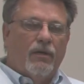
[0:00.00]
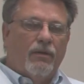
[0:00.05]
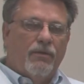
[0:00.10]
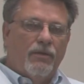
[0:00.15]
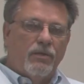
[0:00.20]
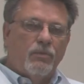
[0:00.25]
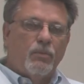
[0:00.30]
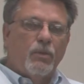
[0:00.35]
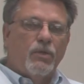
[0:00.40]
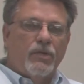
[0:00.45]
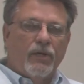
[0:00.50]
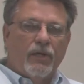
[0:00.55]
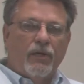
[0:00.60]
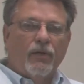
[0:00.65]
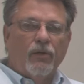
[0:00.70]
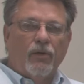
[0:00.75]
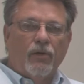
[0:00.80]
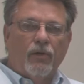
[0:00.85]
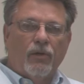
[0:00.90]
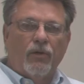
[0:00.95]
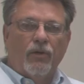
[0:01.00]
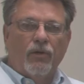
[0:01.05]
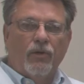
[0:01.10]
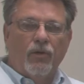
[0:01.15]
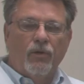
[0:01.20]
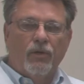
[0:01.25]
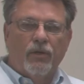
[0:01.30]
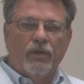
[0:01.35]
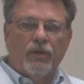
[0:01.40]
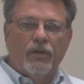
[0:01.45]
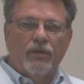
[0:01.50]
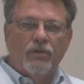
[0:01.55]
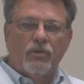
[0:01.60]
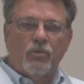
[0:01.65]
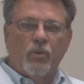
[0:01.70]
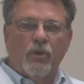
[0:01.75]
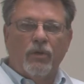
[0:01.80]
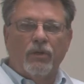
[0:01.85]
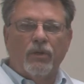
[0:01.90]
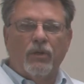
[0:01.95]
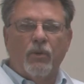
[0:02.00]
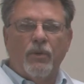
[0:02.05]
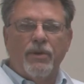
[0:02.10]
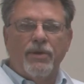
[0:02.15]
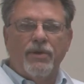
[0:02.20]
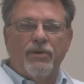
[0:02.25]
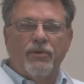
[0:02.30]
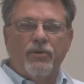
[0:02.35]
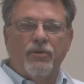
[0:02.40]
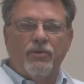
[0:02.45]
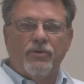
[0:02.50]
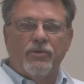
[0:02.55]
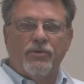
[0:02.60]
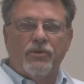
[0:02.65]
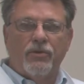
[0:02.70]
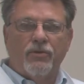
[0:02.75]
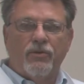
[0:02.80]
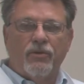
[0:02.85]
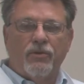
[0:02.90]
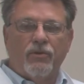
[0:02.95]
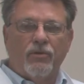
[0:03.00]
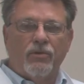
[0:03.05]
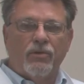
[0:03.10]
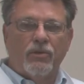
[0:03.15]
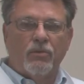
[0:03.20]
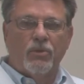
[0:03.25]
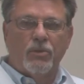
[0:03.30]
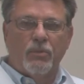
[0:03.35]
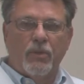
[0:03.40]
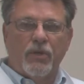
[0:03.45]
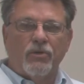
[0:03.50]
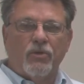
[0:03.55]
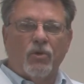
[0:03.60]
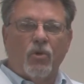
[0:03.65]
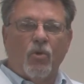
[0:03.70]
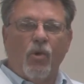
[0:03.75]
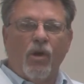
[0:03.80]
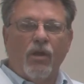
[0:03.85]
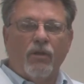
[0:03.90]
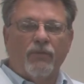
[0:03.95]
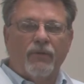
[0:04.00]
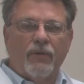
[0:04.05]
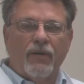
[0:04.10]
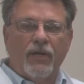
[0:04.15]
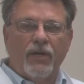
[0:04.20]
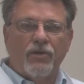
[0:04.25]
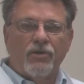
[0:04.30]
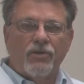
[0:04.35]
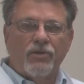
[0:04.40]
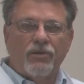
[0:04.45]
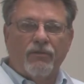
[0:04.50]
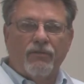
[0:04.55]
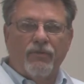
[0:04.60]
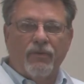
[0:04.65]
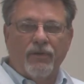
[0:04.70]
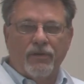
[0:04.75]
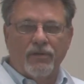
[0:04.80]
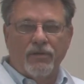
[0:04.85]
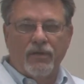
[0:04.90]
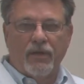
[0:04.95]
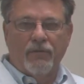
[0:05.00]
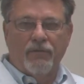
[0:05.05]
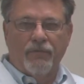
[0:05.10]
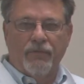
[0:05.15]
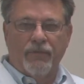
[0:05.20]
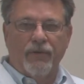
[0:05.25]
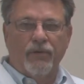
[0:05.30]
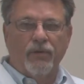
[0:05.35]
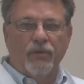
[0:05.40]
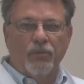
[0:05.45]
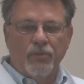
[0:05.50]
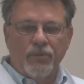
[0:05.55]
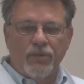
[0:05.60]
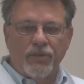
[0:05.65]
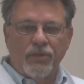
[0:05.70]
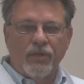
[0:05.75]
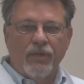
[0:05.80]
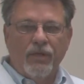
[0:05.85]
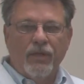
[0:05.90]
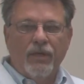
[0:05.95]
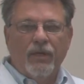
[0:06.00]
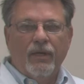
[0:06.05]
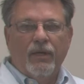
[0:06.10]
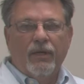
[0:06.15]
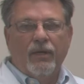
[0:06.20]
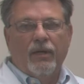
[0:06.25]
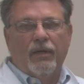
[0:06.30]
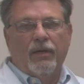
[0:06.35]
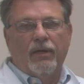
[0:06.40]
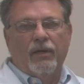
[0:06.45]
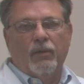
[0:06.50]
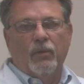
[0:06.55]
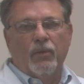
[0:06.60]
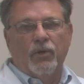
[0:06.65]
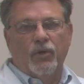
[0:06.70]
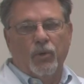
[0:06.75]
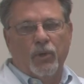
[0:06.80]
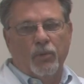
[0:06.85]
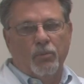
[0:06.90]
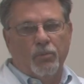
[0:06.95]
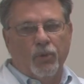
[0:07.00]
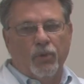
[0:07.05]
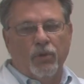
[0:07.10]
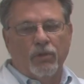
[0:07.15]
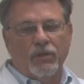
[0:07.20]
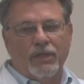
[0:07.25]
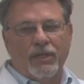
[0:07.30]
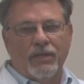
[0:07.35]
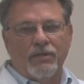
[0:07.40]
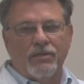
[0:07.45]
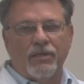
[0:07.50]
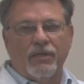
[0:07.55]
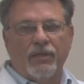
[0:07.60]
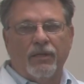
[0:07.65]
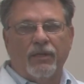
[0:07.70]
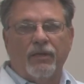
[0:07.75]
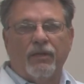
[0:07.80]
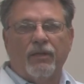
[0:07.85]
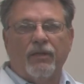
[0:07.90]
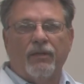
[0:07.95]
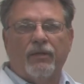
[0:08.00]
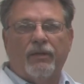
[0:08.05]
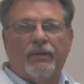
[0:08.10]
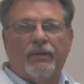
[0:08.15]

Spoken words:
This particular unit is one that we use to do some special qualification of things like films. We're doing pull testing.